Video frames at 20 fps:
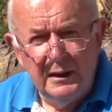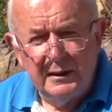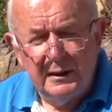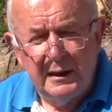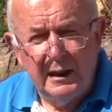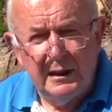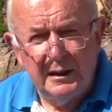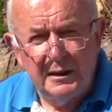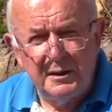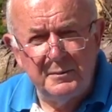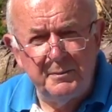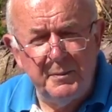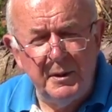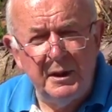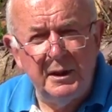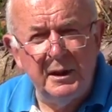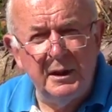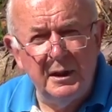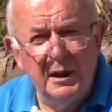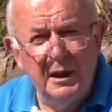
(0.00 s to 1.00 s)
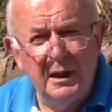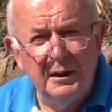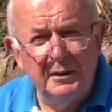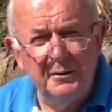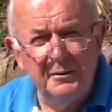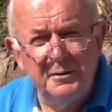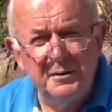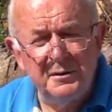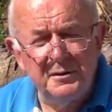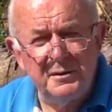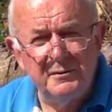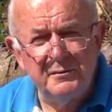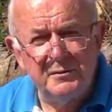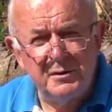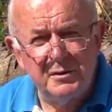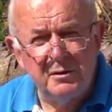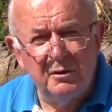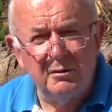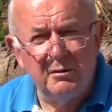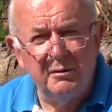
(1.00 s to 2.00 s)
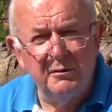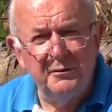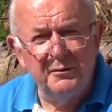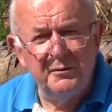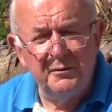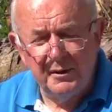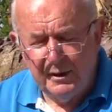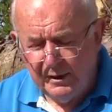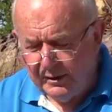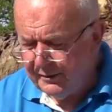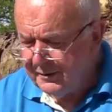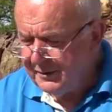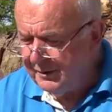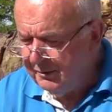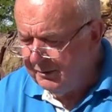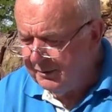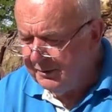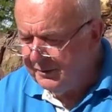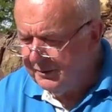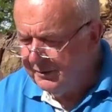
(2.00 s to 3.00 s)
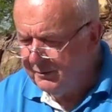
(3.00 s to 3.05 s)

Gaelic speaking Highlanders of Scotland and so on.